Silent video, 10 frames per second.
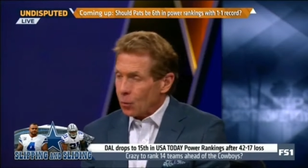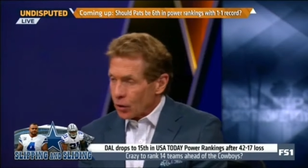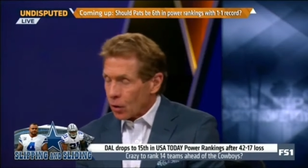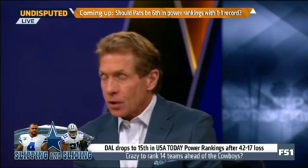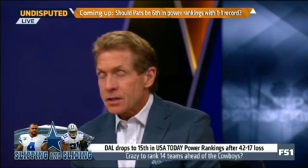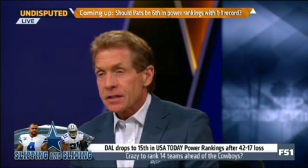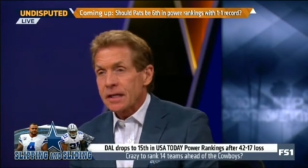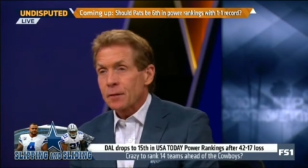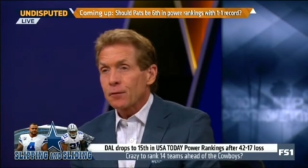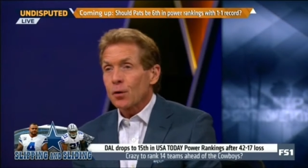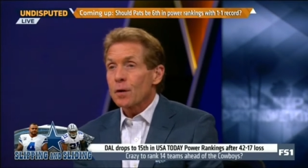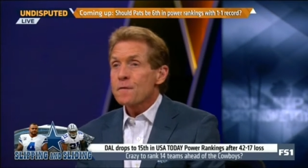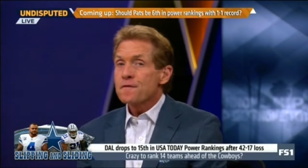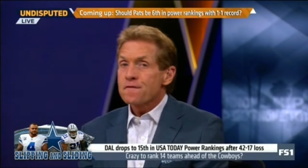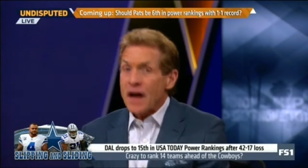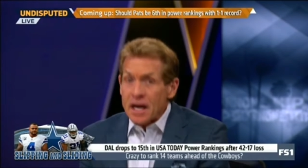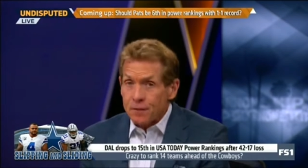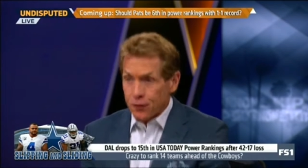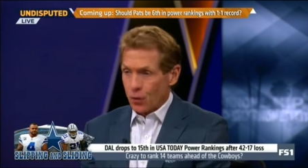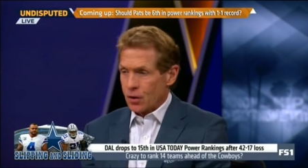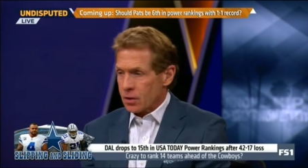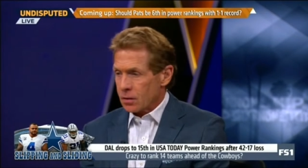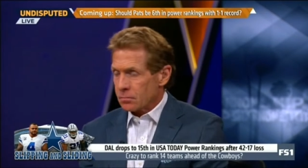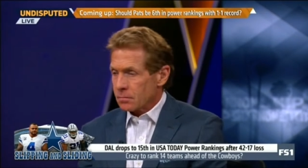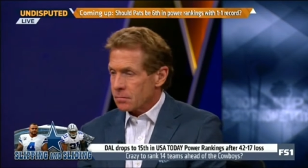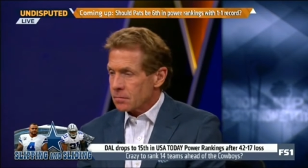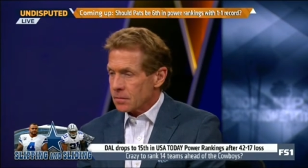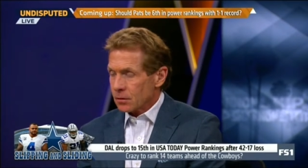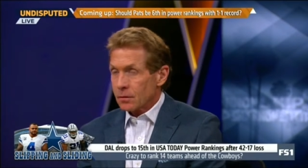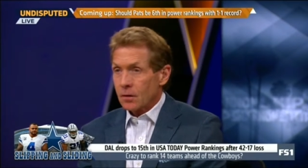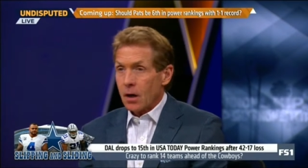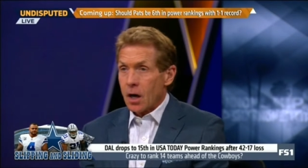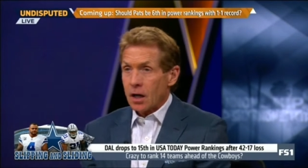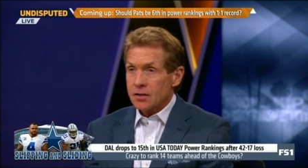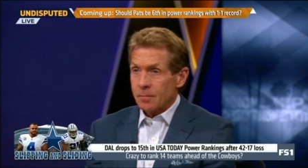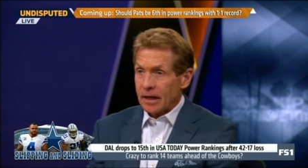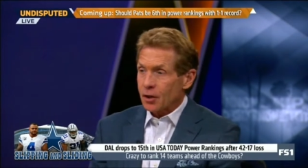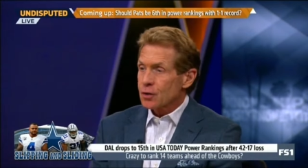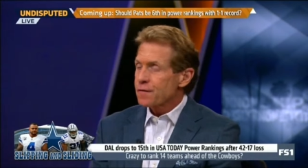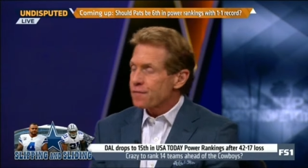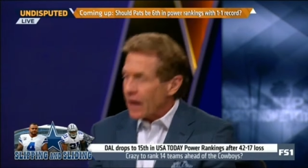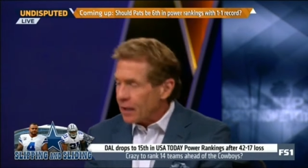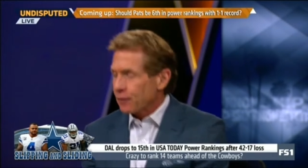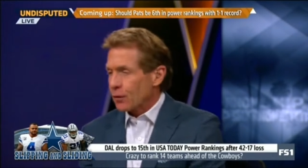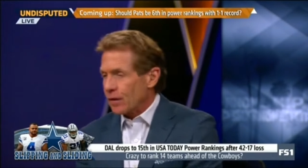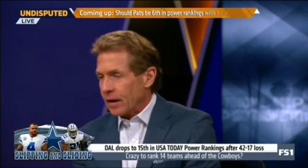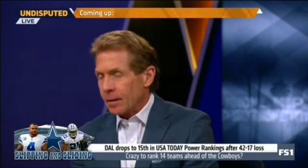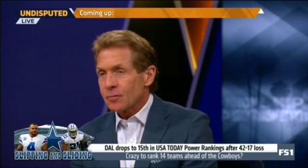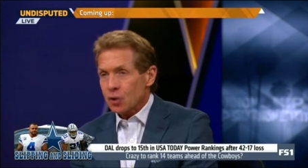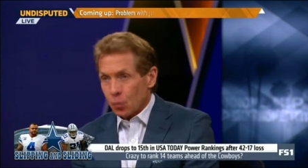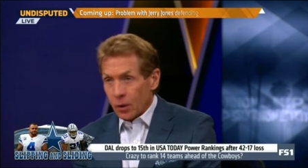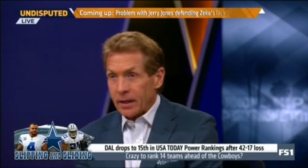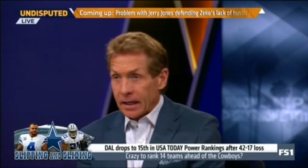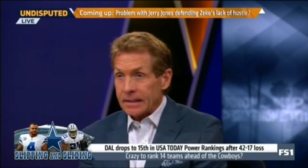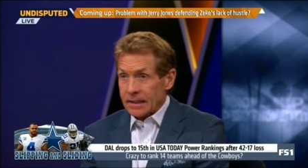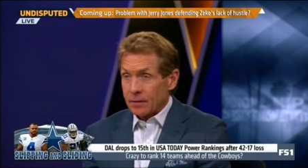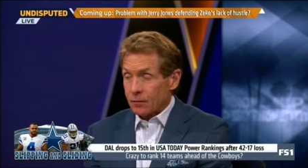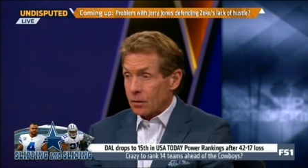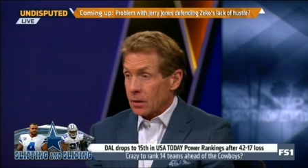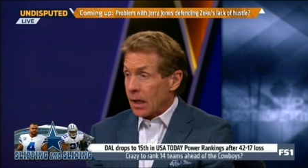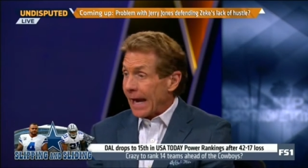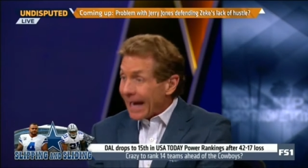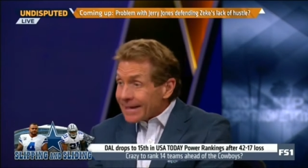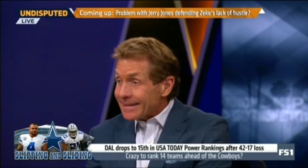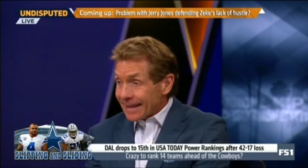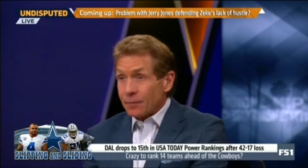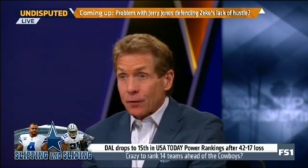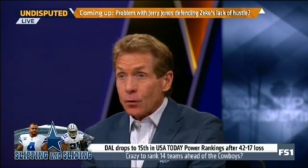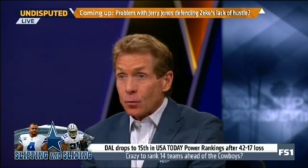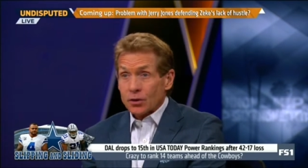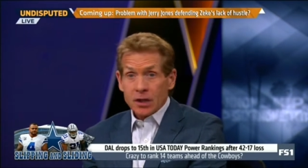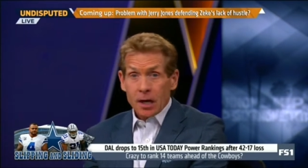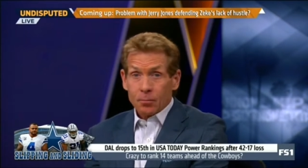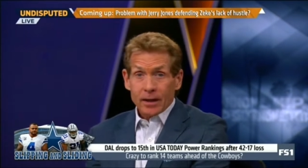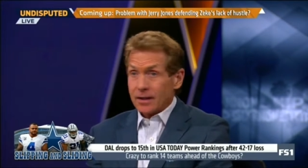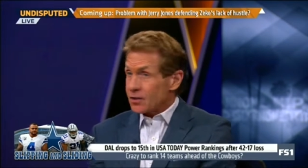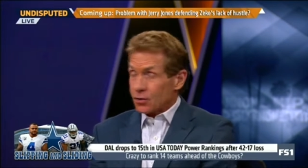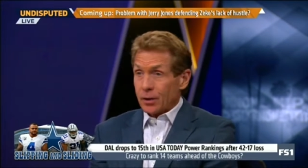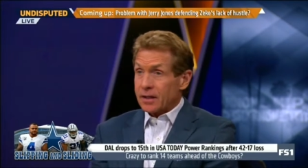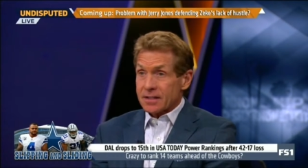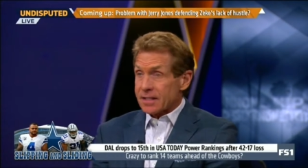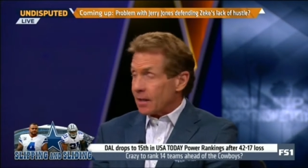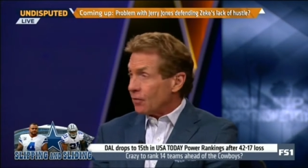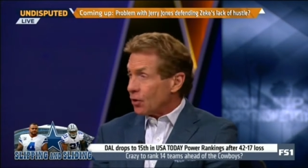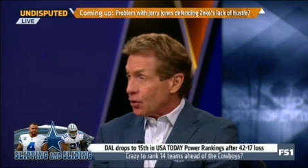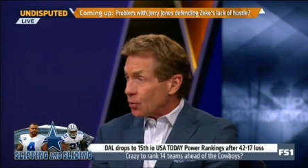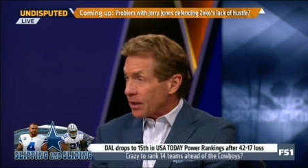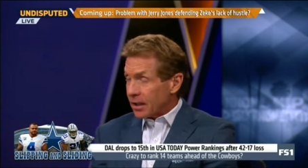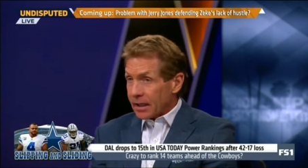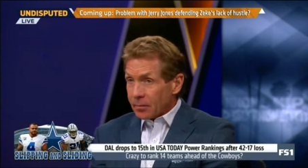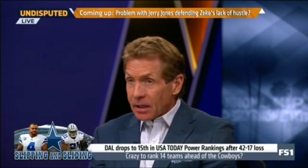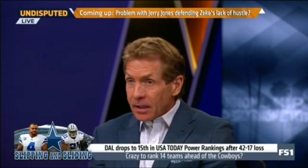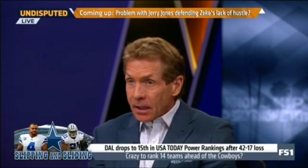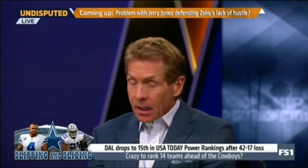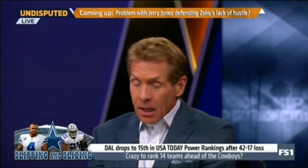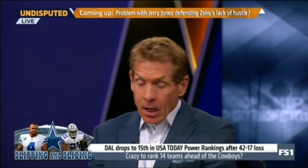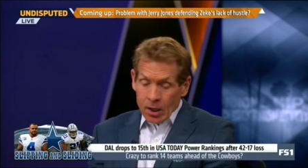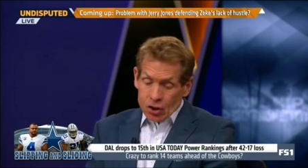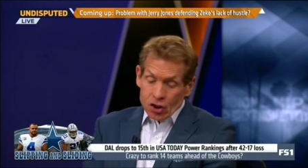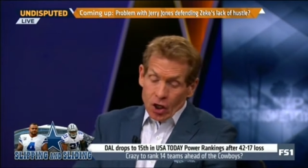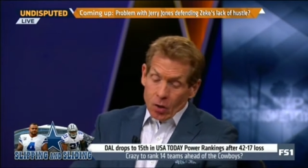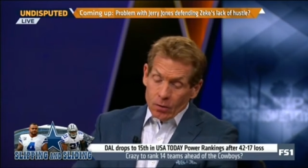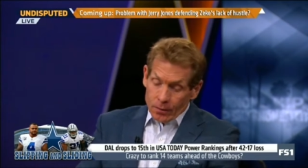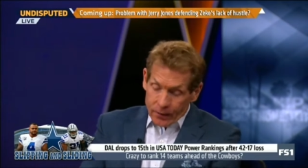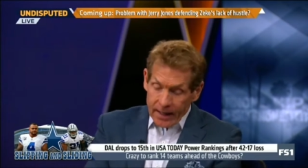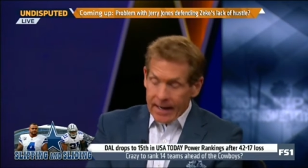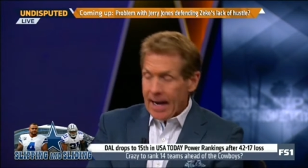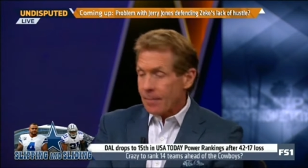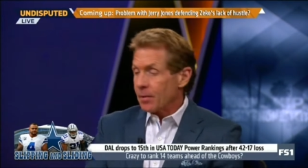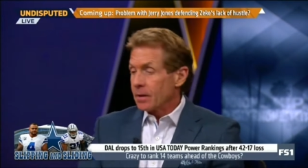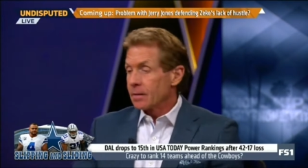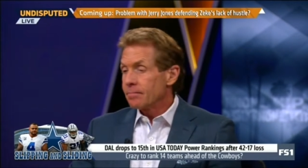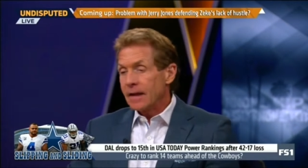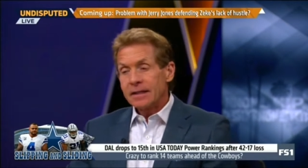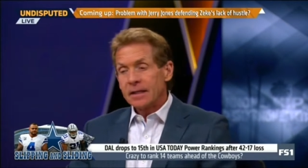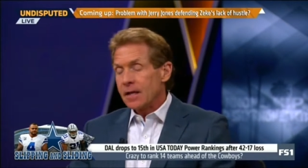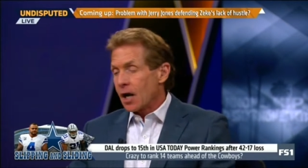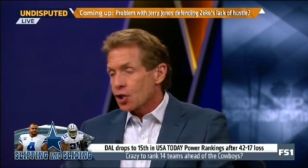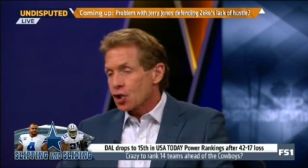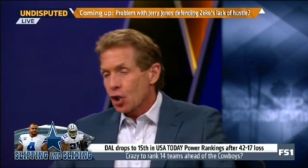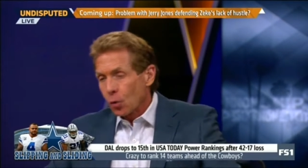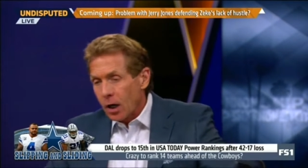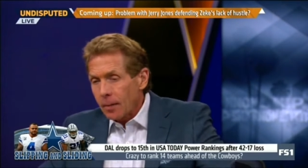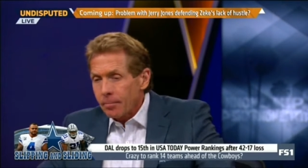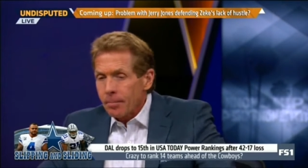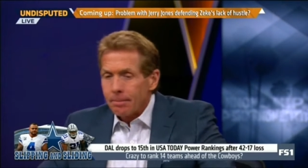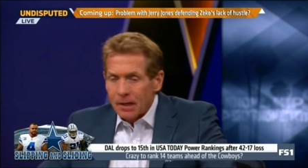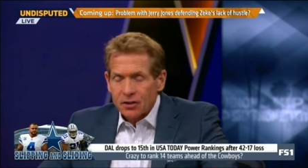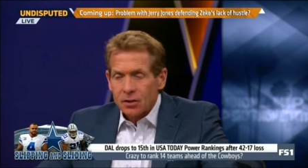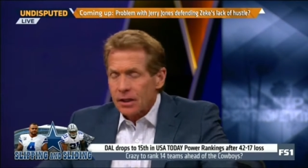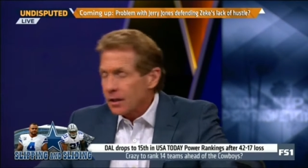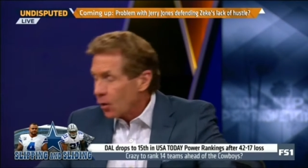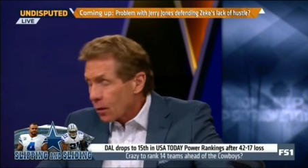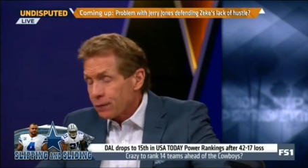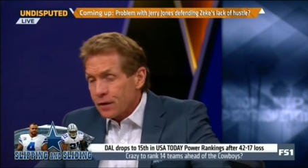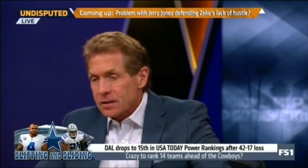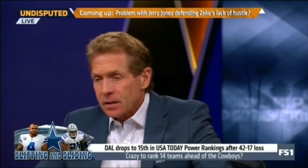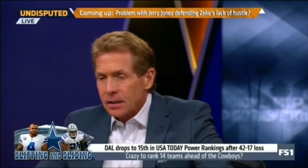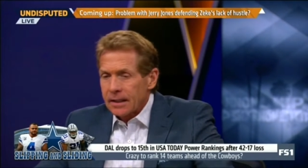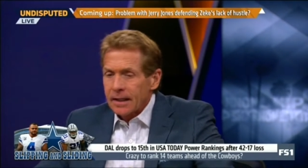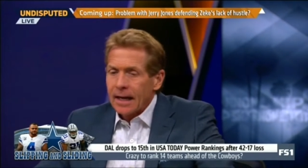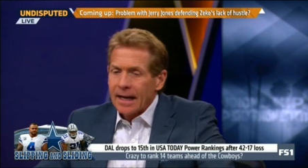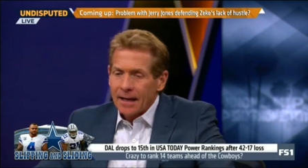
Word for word: they went on to Denver, favored by the, the odds makers yeah. favored them to win at Denver. Mm-hmm. At Denver, where Tom Brady's three and seven. Are you kidding me? So that happened. They did not show up mentally or physically,